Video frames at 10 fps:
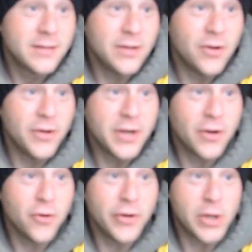you know, you
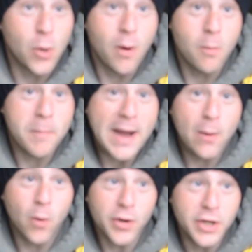can only go on by
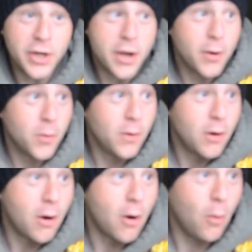what you know
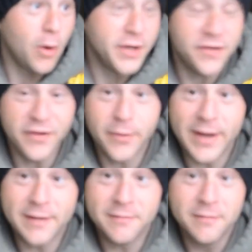or what you're doing.